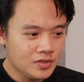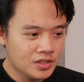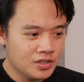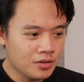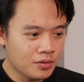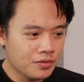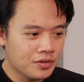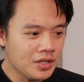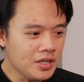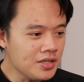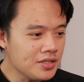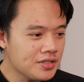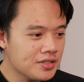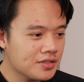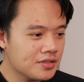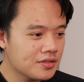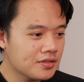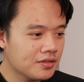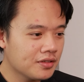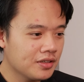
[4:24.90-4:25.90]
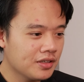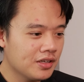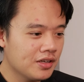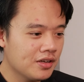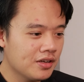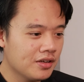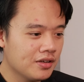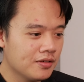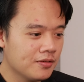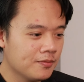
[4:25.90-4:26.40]
So this,
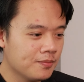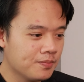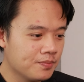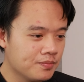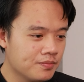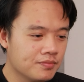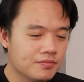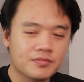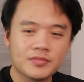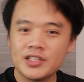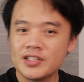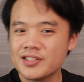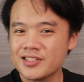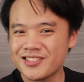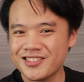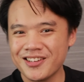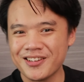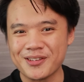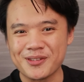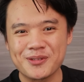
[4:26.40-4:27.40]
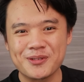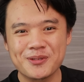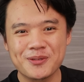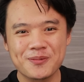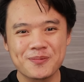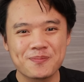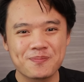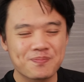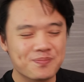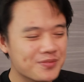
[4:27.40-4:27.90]
this is nice.
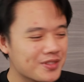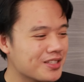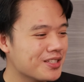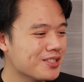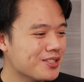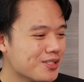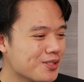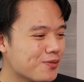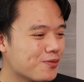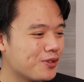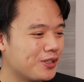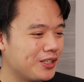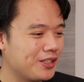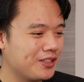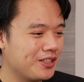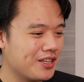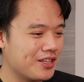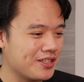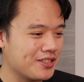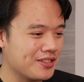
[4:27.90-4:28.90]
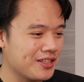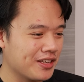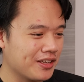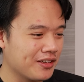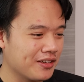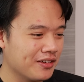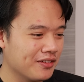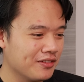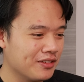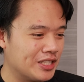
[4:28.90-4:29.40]
This is really nice.
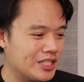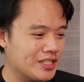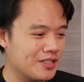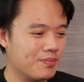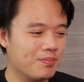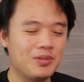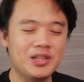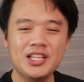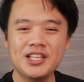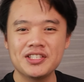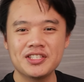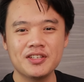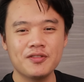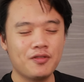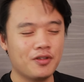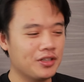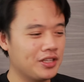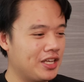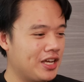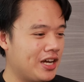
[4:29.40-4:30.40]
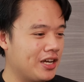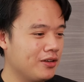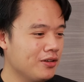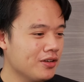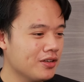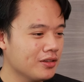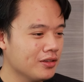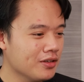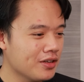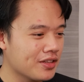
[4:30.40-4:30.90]
Like it's pleasing for the eye.
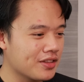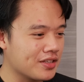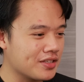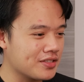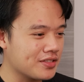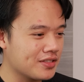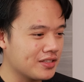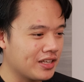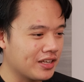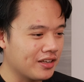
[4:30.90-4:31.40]
Look, look at this.